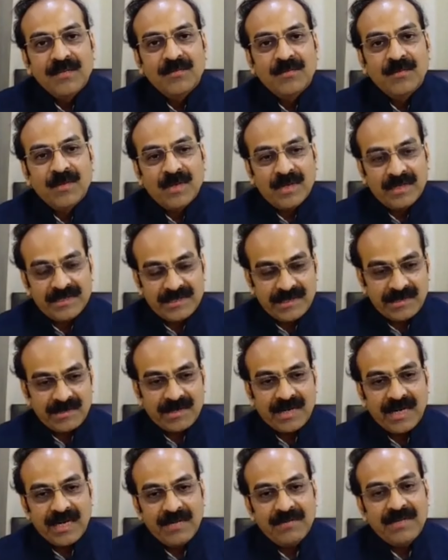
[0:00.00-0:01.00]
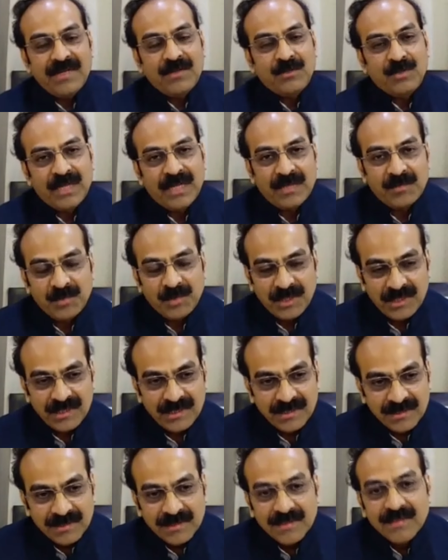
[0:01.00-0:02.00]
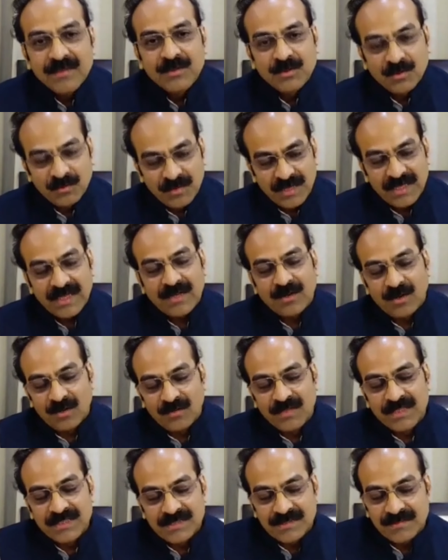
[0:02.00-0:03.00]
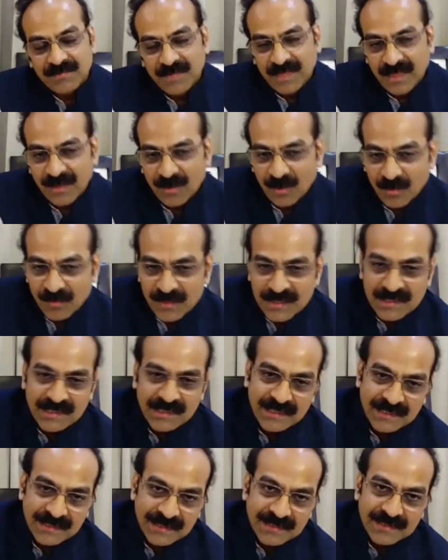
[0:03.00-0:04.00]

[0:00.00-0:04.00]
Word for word: is it relevant to that period so we can always we can always detect